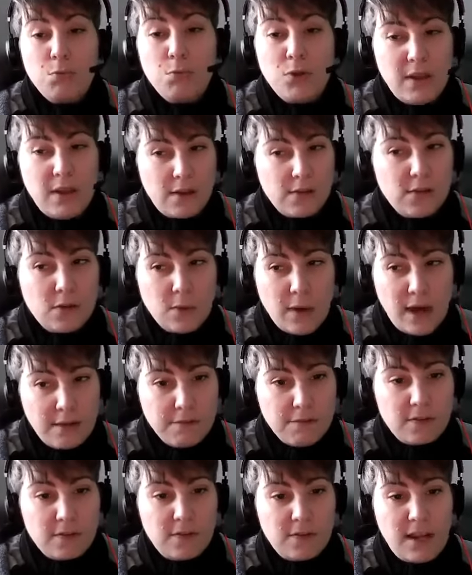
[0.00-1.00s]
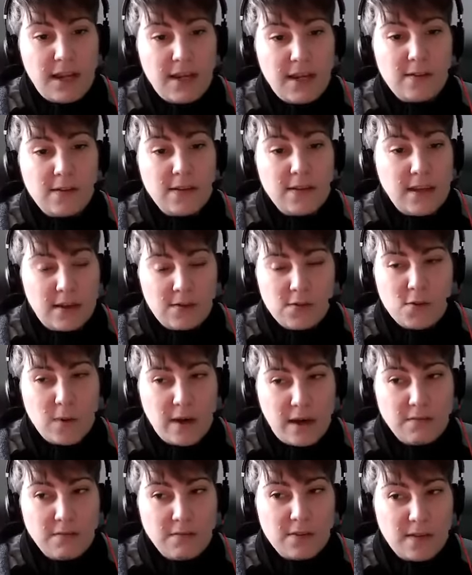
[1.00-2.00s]
yes, you have this data, yes, you
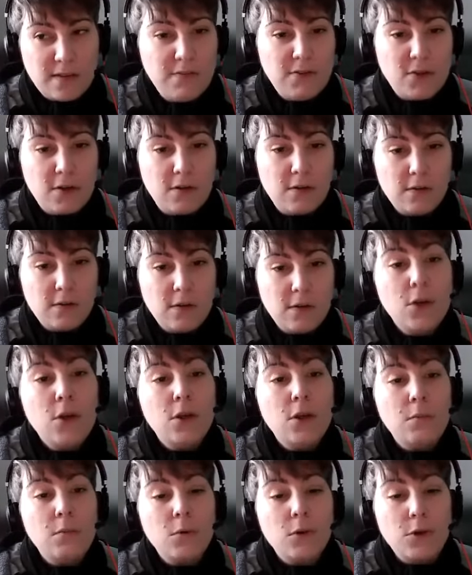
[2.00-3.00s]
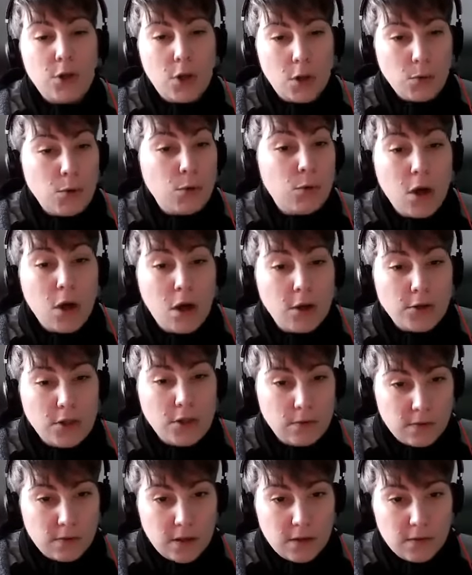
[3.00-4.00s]
have this evidence, no, you can't
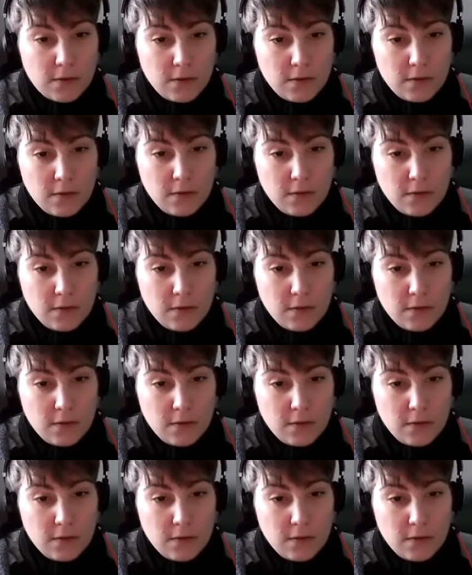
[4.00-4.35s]
use it.